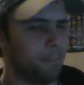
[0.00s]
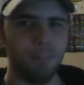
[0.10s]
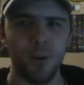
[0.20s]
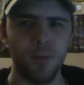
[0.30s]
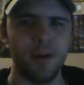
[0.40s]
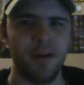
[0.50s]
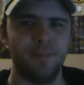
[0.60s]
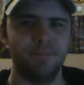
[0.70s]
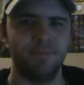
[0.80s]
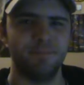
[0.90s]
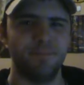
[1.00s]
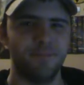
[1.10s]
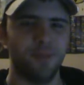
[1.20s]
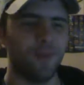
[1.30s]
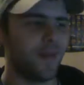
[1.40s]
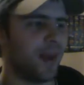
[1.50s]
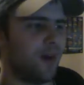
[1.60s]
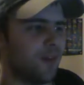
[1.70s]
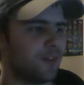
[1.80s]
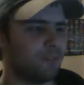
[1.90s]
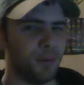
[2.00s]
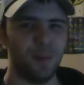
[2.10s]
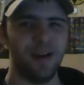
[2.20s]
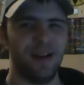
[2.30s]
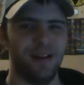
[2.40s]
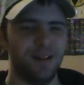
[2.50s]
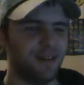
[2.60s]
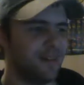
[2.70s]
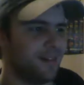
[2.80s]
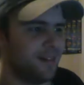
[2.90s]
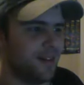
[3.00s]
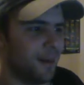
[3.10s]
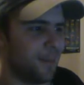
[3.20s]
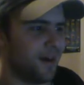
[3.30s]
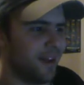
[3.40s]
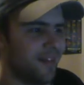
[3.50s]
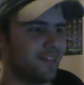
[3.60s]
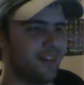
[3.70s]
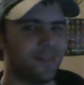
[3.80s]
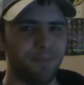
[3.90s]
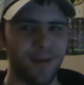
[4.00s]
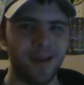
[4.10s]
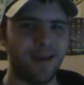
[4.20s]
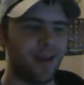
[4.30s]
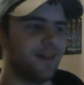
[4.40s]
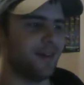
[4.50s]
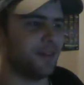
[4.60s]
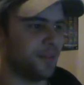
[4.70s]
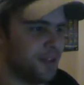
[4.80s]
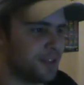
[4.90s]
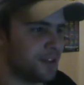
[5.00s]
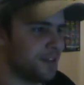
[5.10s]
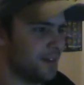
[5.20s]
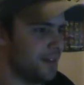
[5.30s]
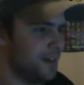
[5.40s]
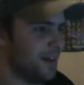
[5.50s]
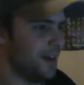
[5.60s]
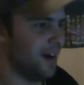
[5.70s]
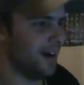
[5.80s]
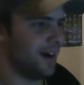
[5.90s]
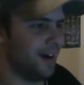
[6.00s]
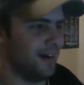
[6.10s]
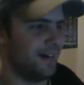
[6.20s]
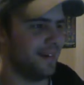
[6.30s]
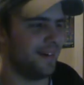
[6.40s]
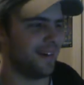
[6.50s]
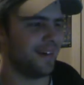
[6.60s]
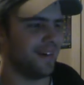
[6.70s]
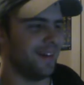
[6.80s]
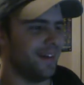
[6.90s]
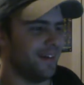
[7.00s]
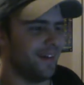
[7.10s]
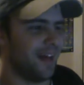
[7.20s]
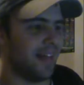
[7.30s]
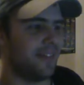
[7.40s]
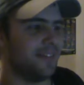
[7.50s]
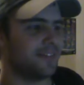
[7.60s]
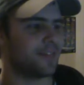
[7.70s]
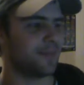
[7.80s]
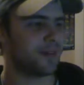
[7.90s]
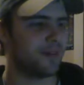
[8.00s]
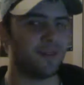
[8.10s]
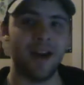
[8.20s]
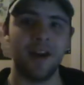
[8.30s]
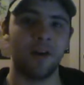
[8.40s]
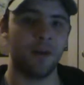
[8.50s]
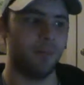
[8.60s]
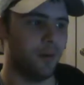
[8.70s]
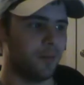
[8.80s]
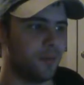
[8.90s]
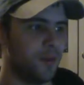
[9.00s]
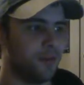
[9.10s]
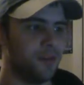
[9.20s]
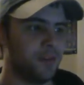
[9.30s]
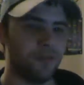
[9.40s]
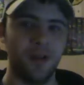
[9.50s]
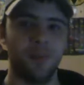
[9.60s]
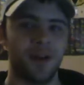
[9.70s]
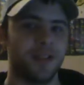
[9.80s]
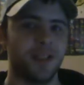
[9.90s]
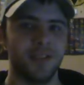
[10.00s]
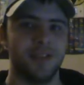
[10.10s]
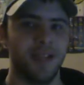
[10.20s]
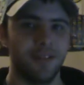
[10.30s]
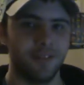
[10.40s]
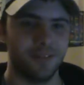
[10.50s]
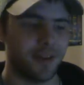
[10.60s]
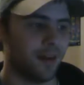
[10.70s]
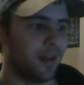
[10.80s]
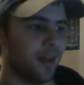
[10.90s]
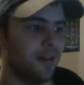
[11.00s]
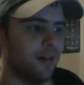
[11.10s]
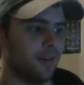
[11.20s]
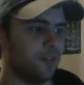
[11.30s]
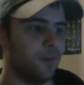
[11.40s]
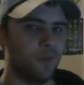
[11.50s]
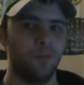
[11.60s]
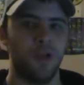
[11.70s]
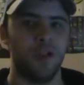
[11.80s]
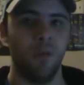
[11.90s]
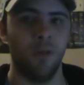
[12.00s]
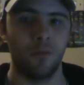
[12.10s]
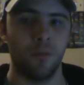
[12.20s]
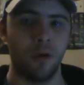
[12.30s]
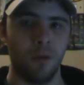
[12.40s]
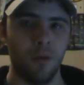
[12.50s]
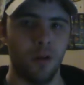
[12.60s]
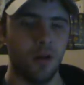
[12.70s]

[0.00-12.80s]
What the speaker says: Poogie. What the hell is Poogie? Apparently that's a pig-like creature. And then there's something called Gallery Mode, where you can just rewatch cutscenes. Kind of like Super Smash Bros. Brawl,